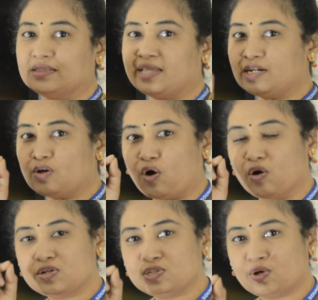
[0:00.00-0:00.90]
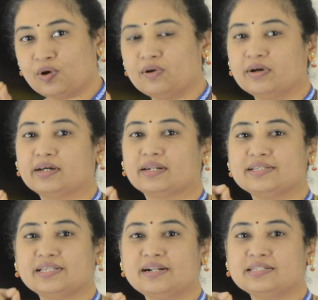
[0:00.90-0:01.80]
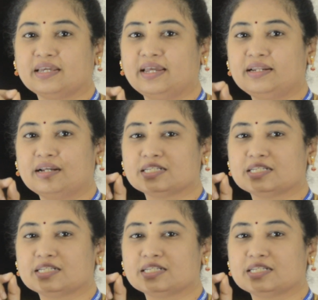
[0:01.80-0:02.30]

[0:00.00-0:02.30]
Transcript: That also results in